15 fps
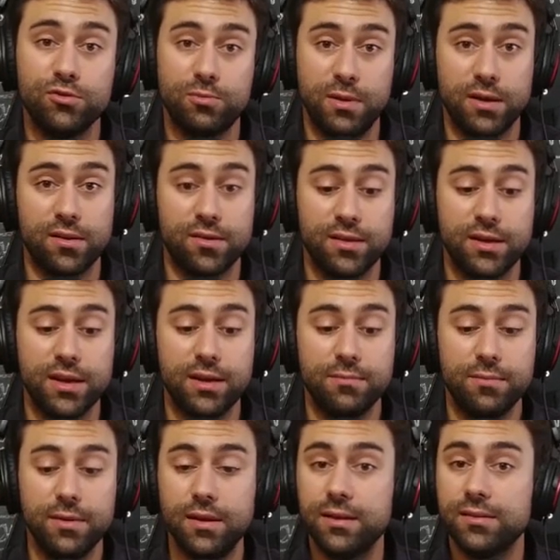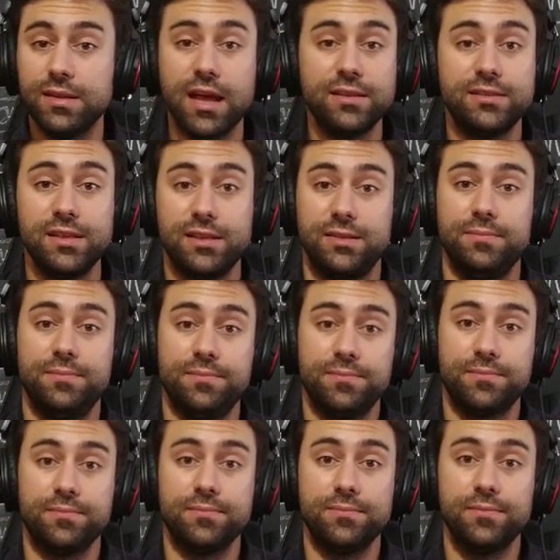bigger than him. That's it.
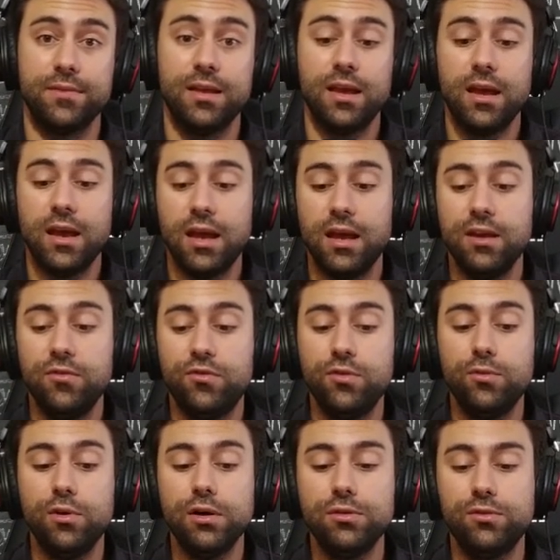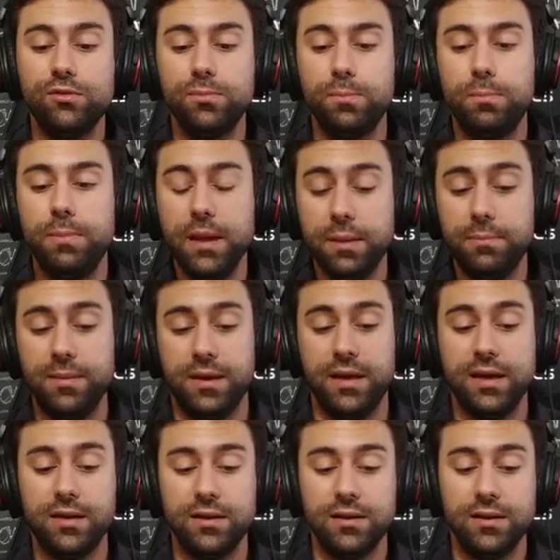And if you want to be big,
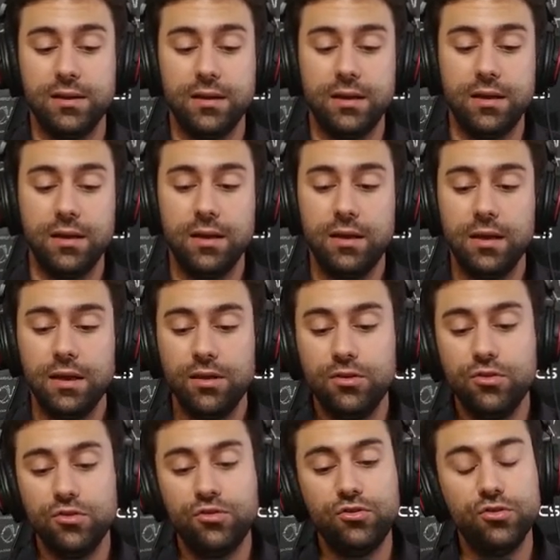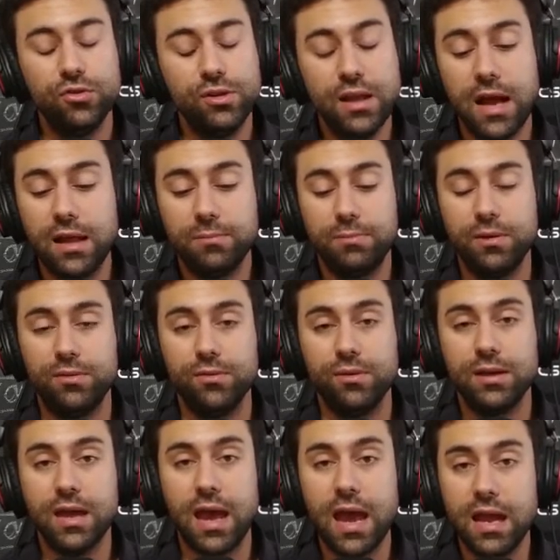you should not be
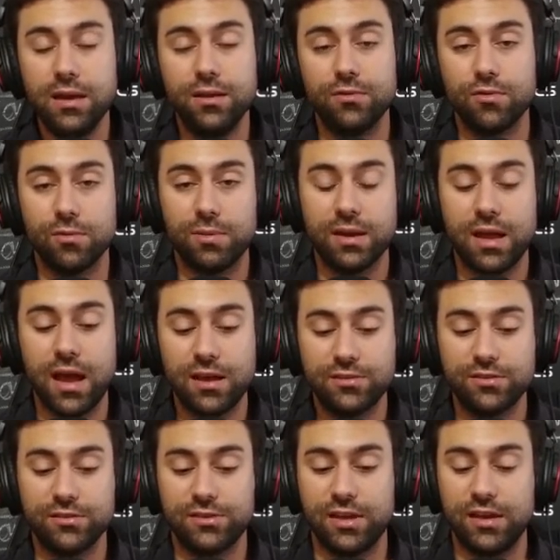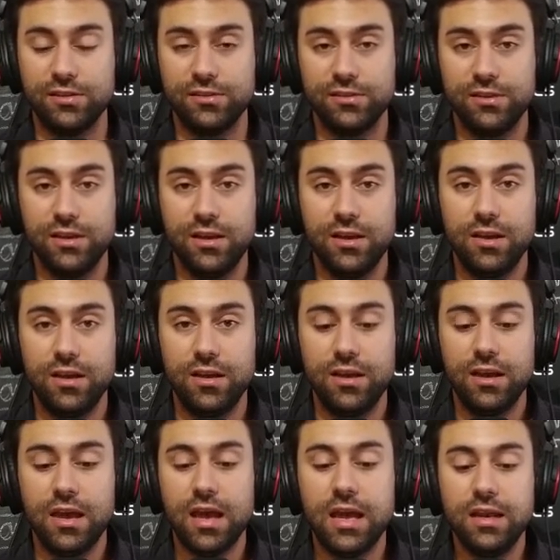doing any aerobic exercise.
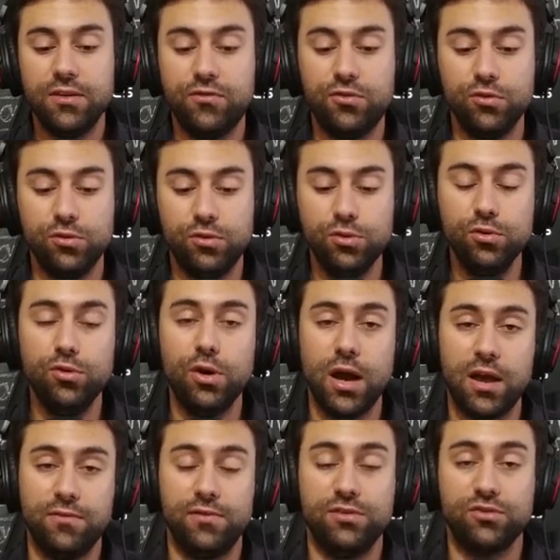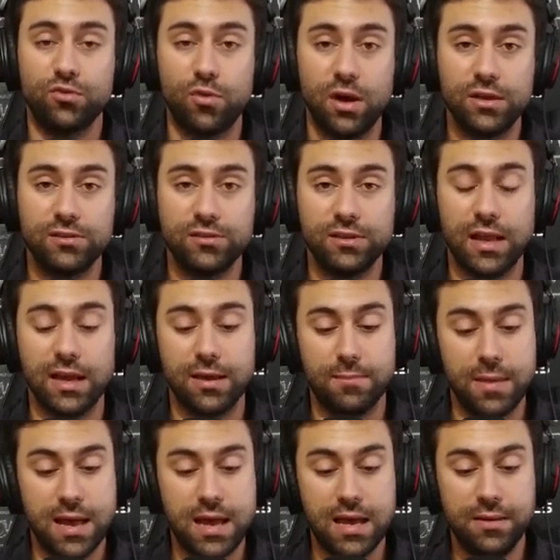And if you do heavy squats like a
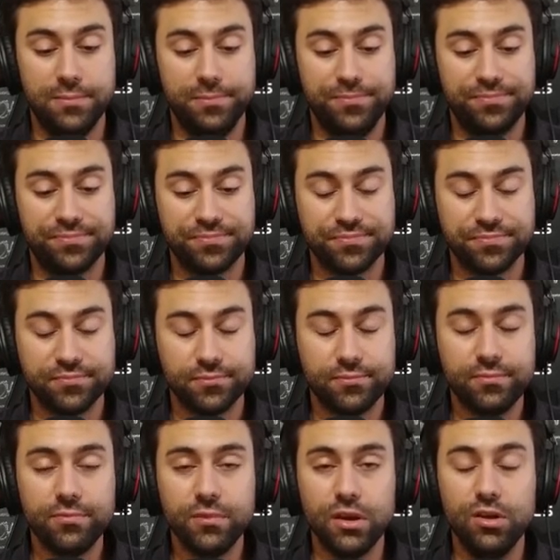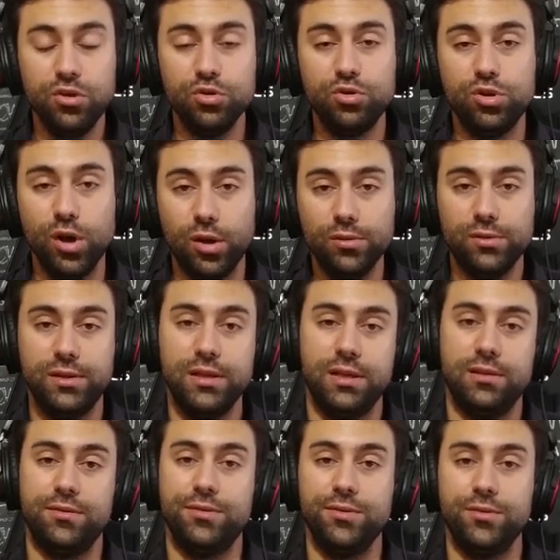man, you don't
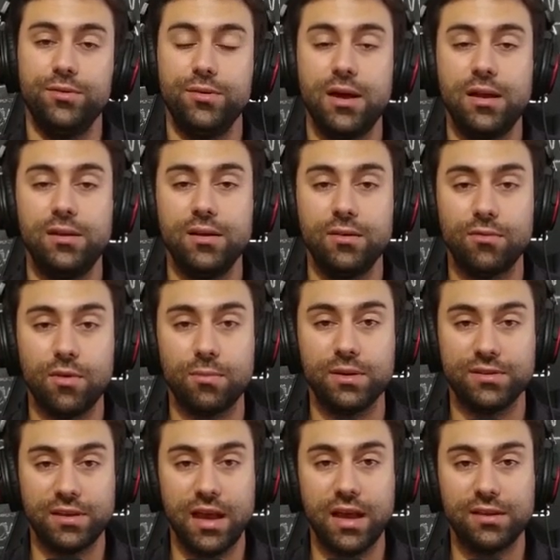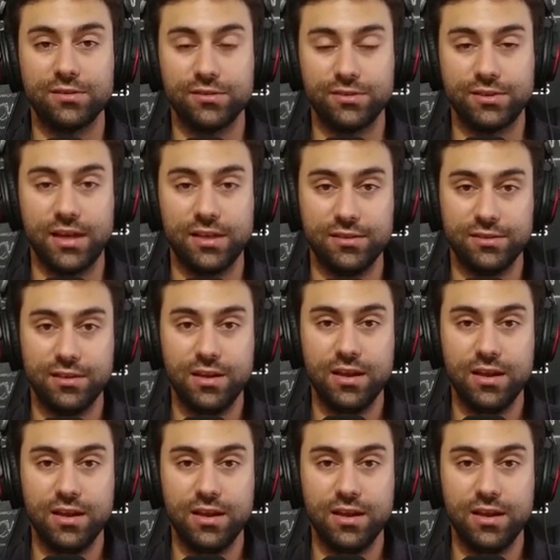need to do any aerobics exercise.